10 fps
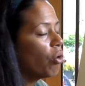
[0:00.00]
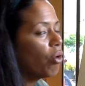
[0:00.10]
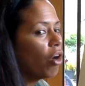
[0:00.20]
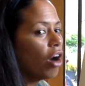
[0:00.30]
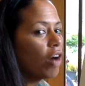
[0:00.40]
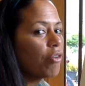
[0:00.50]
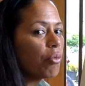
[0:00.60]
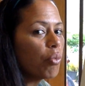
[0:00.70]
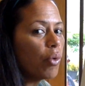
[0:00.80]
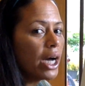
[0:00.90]
off
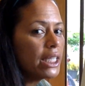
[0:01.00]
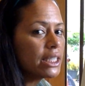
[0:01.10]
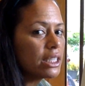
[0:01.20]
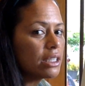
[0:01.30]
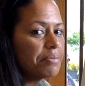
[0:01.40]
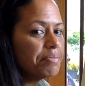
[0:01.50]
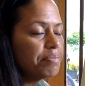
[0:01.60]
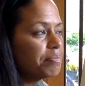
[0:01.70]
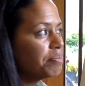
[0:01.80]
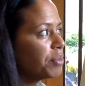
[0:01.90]
what
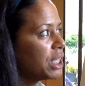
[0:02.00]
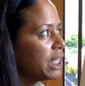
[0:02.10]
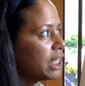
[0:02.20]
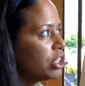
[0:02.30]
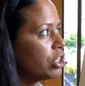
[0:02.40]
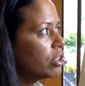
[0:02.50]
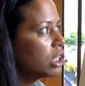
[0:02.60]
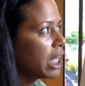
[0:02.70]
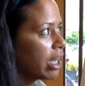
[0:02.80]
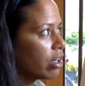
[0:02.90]
meningeal
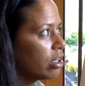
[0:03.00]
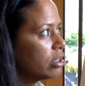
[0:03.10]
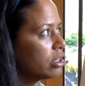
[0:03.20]
layer